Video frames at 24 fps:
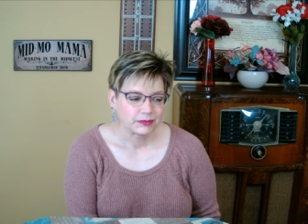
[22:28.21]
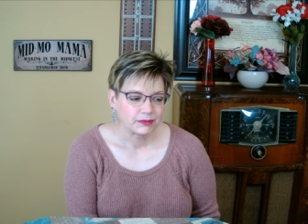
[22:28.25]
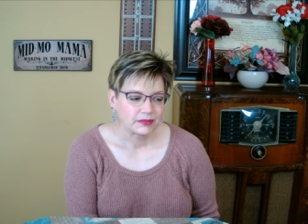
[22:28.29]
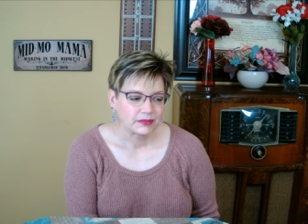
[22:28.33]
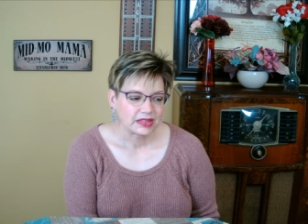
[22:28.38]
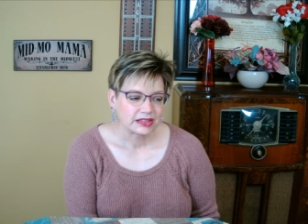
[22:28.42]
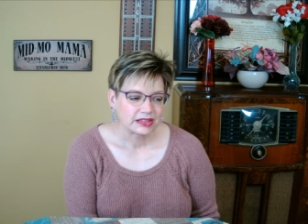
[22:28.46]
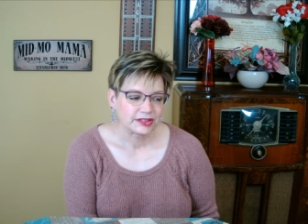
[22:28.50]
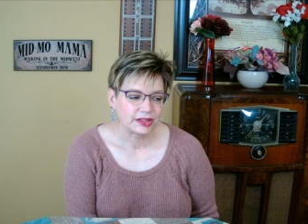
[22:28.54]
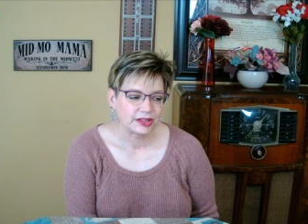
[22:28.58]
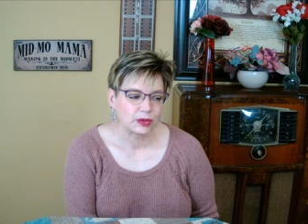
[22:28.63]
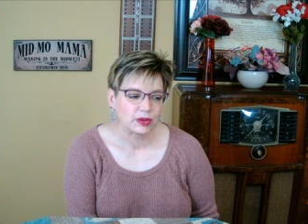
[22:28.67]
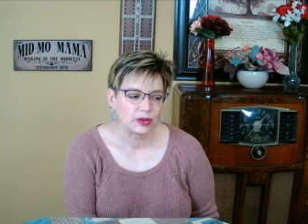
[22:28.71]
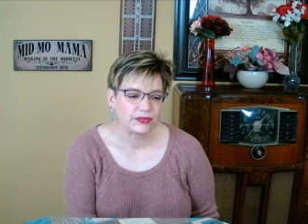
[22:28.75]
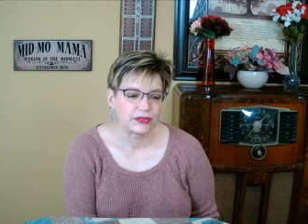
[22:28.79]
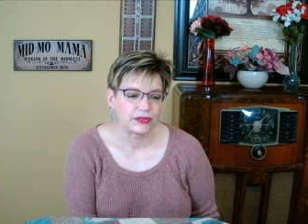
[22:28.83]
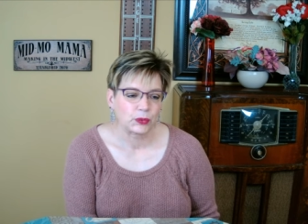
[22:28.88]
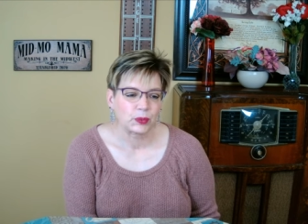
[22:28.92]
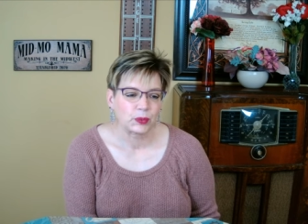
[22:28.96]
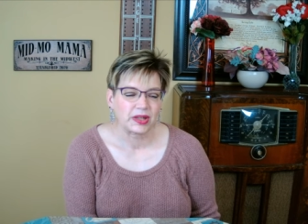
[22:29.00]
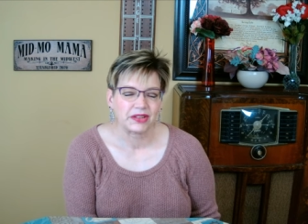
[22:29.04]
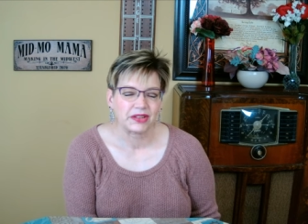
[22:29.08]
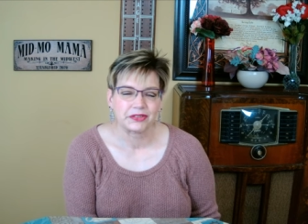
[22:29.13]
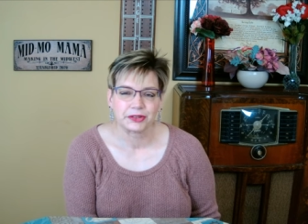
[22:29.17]
So if the
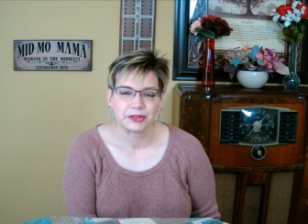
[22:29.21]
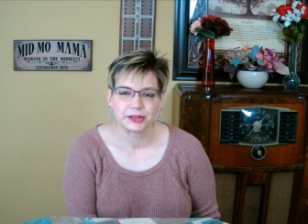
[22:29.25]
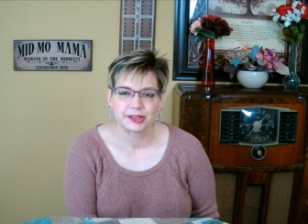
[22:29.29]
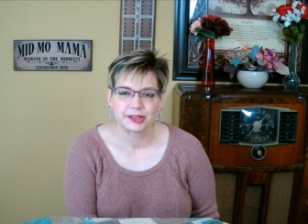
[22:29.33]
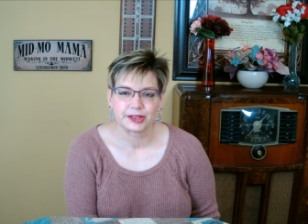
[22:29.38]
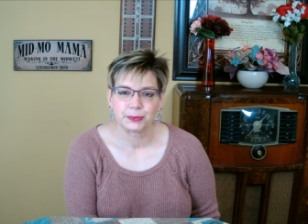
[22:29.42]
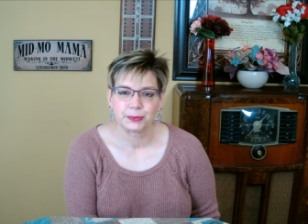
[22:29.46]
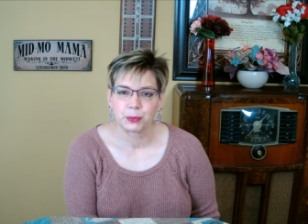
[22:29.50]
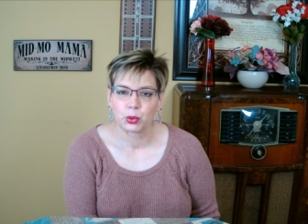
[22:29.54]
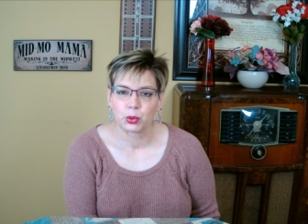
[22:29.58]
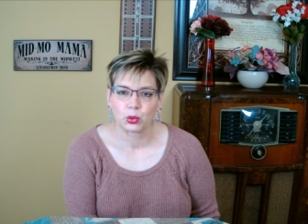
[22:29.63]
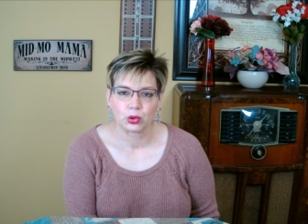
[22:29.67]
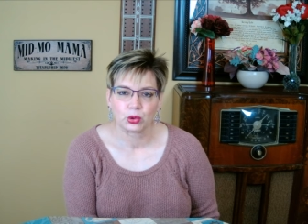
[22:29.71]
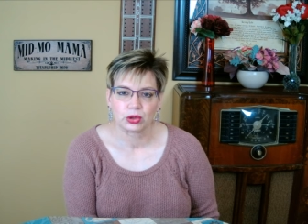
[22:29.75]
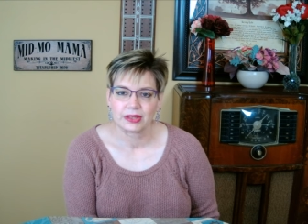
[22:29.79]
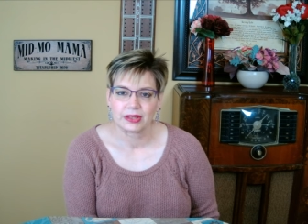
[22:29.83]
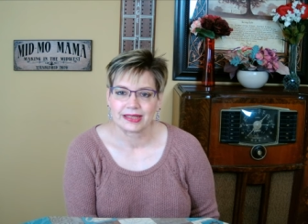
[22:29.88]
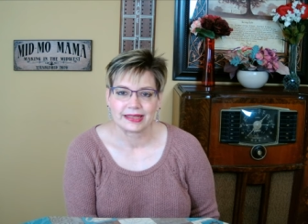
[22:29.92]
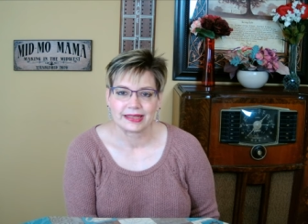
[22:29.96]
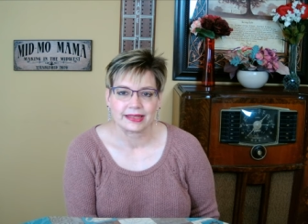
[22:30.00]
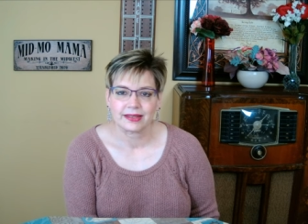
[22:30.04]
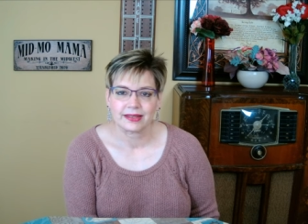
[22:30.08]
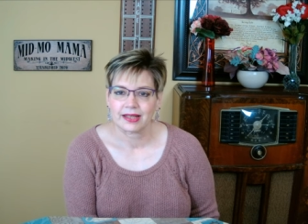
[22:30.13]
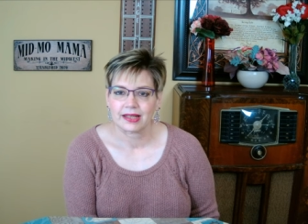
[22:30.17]
weather is
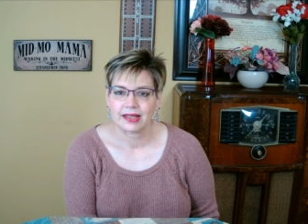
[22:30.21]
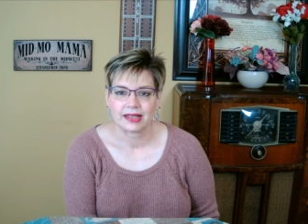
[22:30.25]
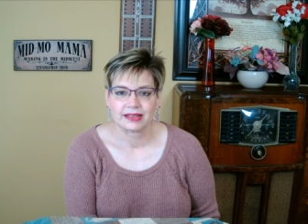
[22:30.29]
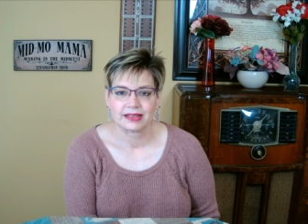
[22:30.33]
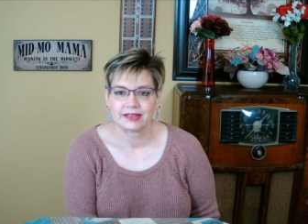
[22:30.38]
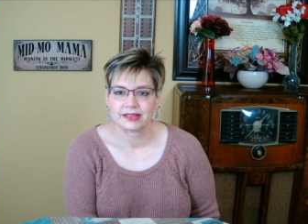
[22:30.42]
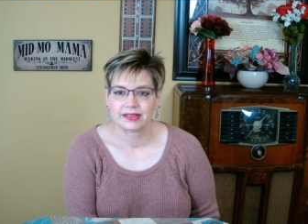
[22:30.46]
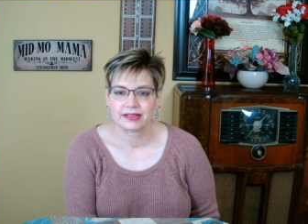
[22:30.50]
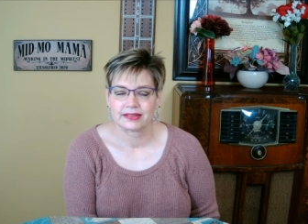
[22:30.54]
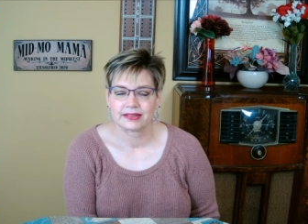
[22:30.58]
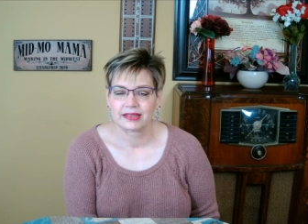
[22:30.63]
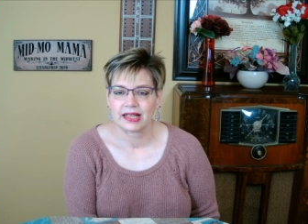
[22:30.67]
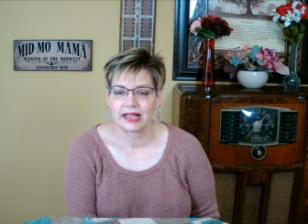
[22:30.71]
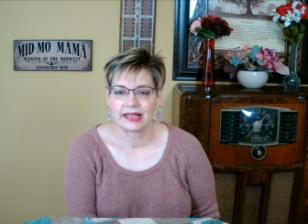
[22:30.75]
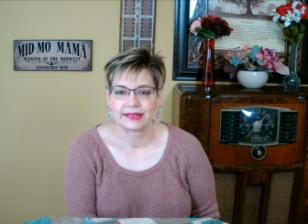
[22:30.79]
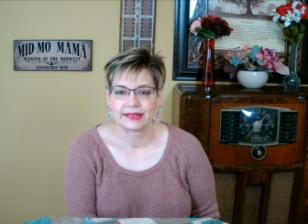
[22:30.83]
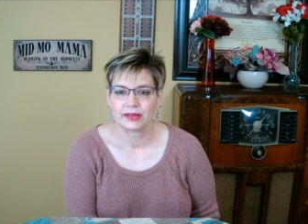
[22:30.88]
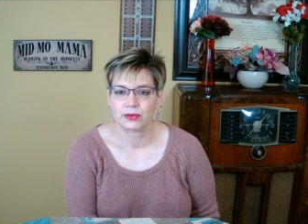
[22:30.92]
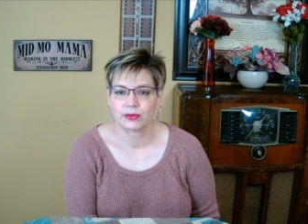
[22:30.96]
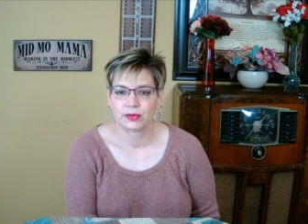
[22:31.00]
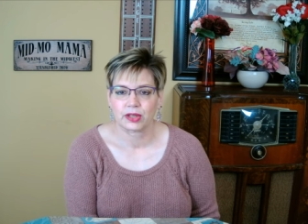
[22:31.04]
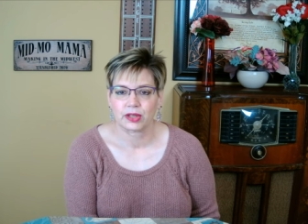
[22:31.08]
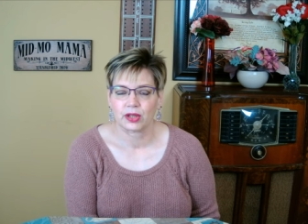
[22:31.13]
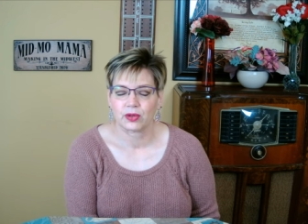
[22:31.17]
poorly, I just, I
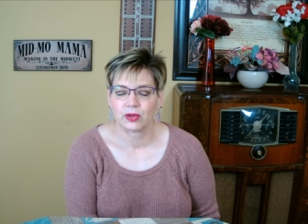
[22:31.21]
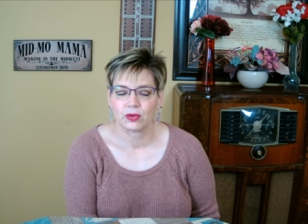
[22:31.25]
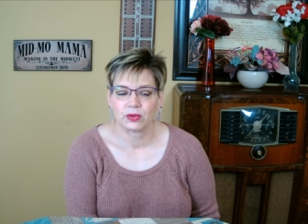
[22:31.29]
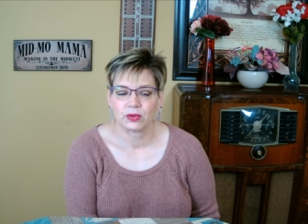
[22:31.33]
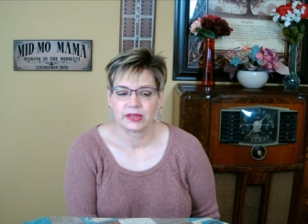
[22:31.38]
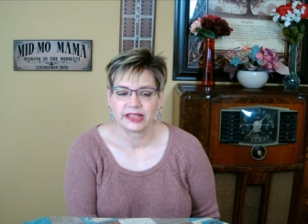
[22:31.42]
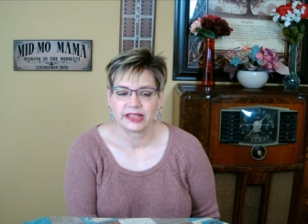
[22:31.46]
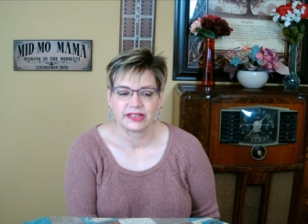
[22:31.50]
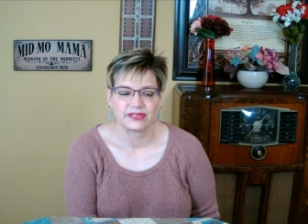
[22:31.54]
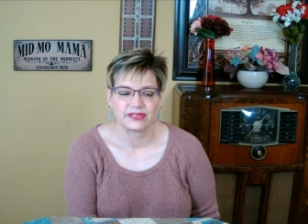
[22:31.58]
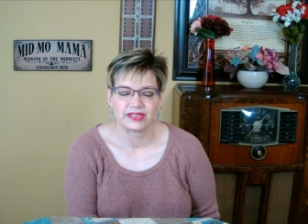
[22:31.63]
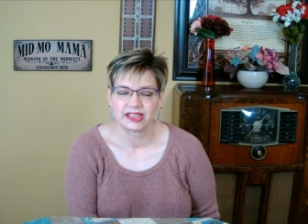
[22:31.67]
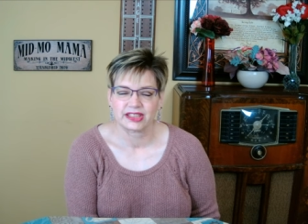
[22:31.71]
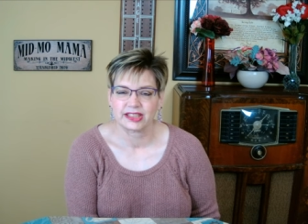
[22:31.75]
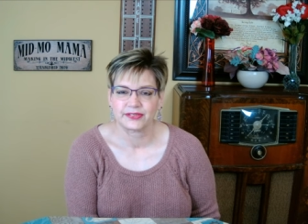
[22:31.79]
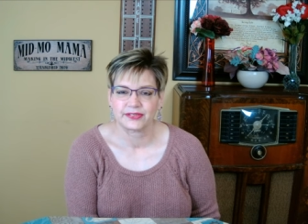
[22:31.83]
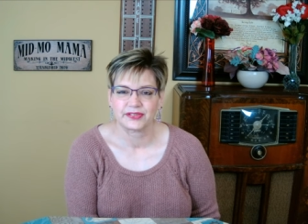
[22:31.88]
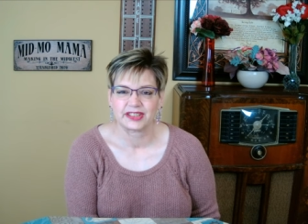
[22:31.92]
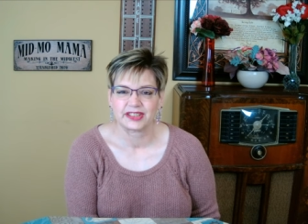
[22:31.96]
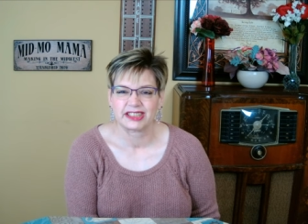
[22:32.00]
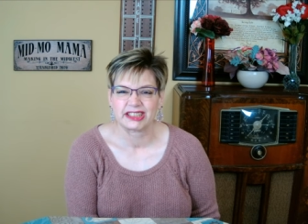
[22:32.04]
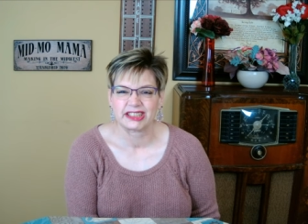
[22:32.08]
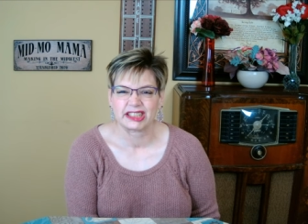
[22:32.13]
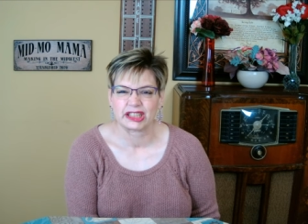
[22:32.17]
don't go, even if
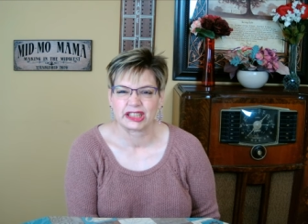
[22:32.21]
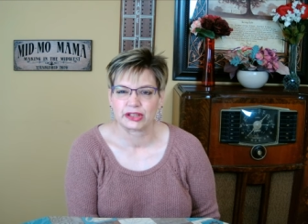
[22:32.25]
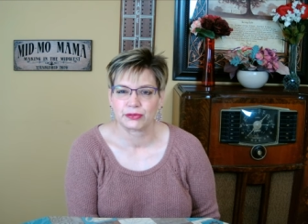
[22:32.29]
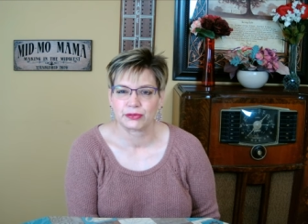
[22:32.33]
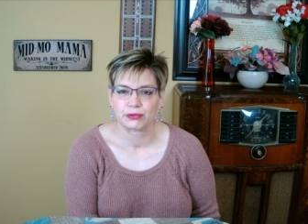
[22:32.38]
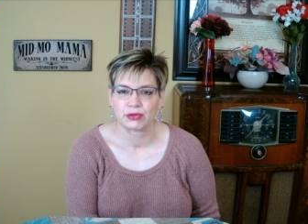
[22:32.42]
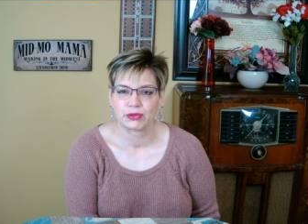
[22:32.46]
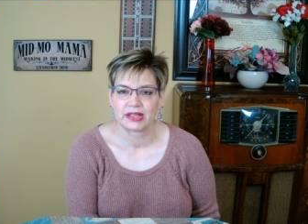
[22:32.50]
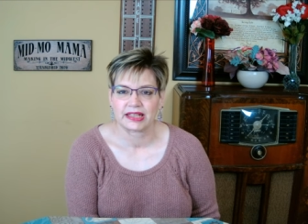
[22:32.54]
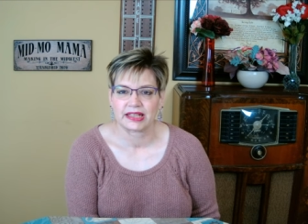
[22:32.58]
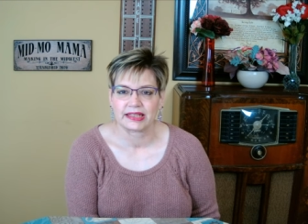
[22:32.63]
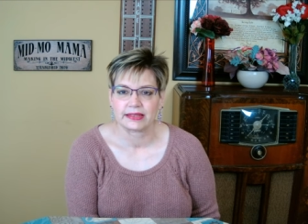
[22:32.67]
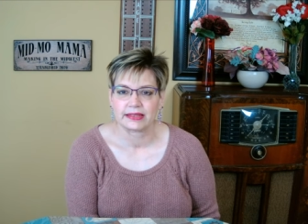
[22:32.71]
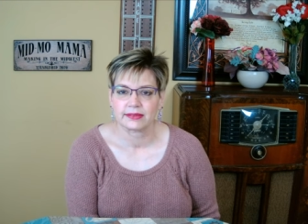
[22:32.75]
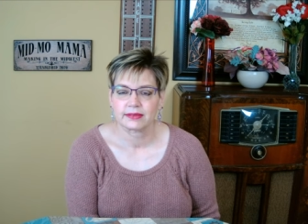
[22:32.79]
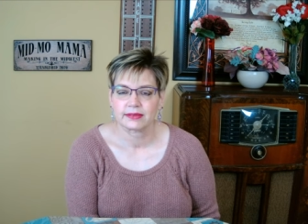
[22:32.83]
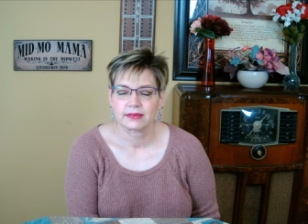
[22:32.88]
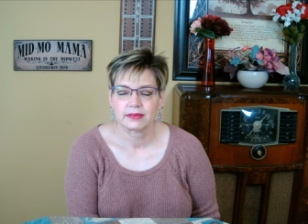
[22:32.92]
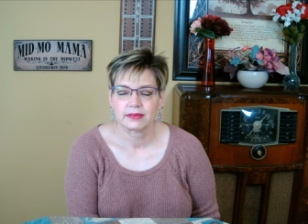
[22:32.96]
it's just rain.